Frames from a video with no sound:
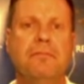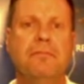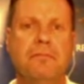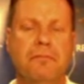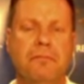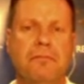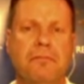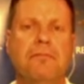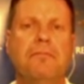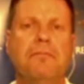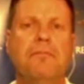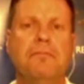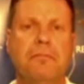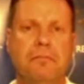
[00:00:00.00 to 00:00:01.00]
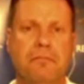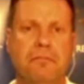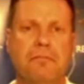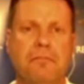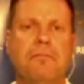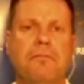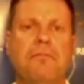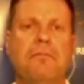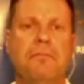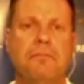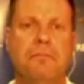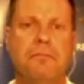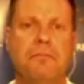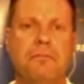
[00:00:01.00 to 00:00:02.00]

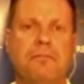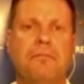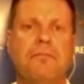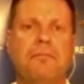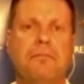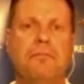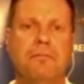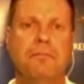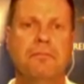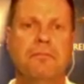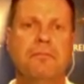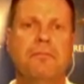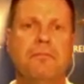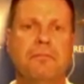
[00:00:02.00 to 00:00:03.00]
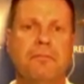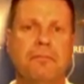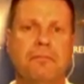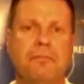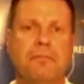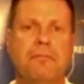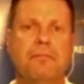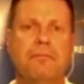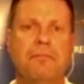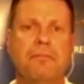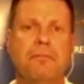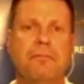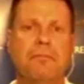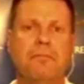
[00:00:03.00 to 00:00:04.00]

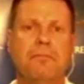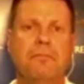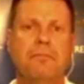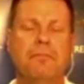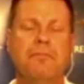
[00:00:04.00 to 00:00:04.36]
(silent)